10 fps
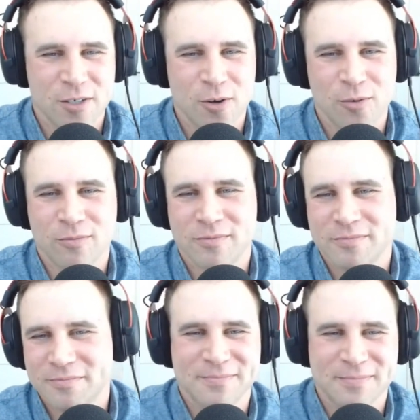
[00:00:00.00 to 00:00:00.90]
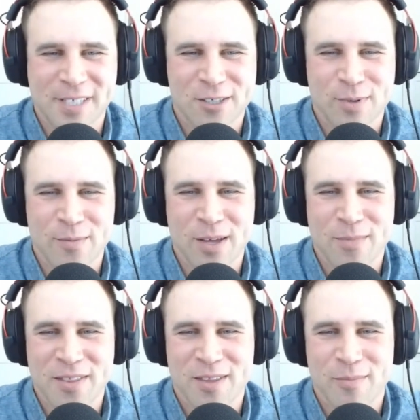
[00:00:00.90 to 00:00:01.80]
So there's maybe a
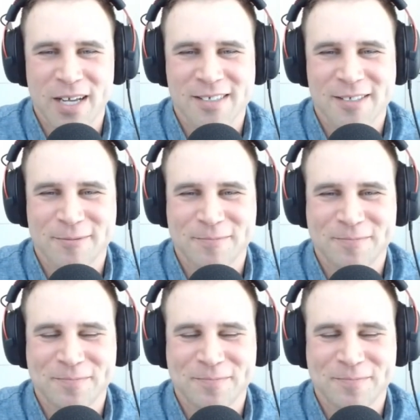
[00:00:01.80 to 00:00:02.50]
myth to bust.